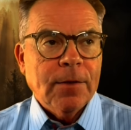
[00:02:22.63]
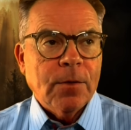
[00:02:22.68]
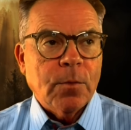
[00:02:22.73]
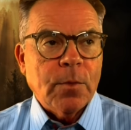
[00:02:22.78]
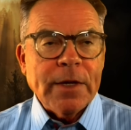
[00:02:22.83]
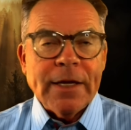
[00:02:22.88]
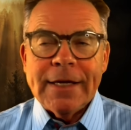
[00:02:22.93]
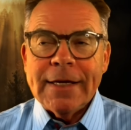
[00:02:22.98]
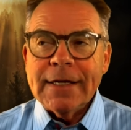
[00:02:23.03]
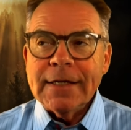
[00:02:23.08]

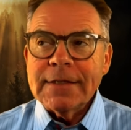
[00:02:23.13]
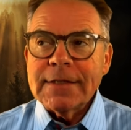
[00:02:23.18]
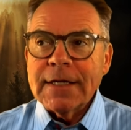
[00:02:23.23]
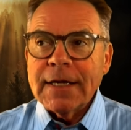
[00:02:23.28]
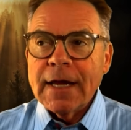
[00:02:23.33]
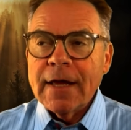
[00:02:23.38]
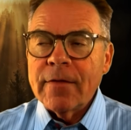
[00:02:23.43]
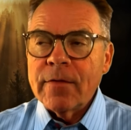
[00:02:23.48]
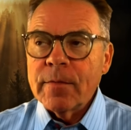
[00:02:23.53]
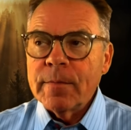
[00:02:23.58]
We get
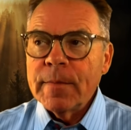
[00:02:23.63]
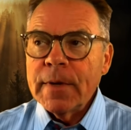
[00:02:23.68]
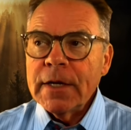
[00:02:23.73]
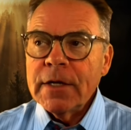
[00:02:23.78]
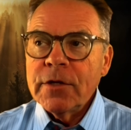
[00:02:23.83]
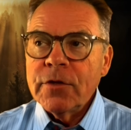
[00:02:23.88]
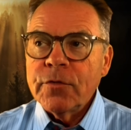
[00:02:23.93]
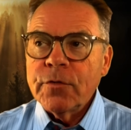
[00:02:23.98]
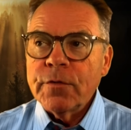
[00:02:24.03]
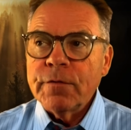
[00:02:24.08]
together
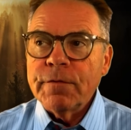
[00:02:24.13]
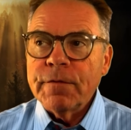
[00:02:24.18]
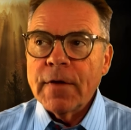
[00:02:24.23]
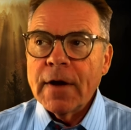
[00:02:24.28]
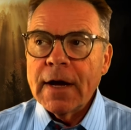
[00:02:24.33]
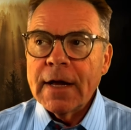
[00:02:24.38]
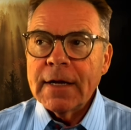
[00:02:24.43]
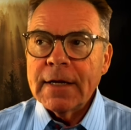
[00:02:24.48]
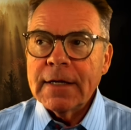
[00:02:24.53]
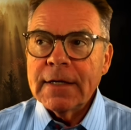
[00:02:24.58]
Monday through
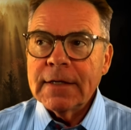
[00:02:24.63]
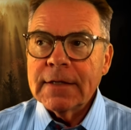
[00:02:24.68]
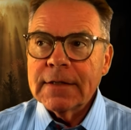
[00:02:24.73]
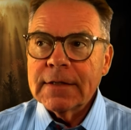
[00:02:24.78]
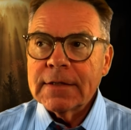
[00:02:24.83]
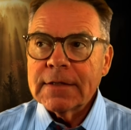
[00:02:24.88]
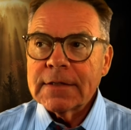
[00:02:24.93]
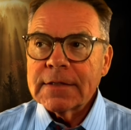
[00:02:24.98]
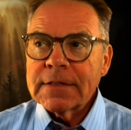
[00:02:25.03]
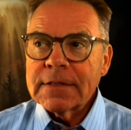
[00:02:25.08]
Friday,
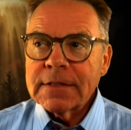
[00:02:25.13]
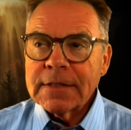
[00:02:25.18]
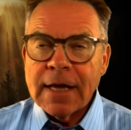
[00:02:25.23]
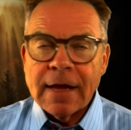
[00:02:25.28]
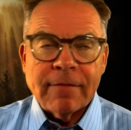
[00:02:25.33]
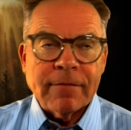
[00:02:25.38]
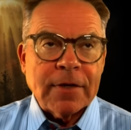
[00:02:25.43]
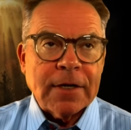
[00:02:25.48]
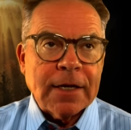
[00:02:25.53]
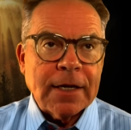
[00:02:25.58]

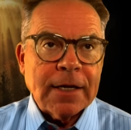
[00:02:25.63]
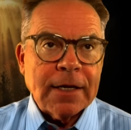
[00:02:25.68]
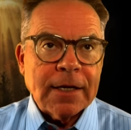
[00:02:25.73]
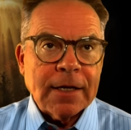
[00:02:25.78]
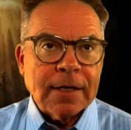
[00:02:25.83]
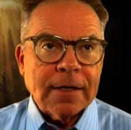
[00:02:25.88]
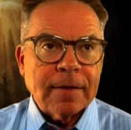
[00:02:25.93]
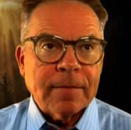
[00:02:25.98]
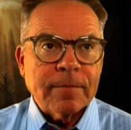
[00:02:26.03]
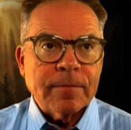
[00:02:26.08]
7
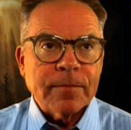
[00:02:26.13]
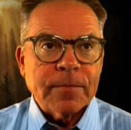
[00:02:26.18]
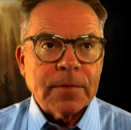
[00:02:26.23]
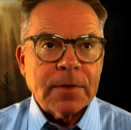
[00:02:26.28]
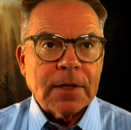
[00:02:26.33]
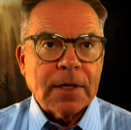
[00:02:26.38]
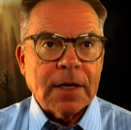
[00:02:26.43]
a.m.,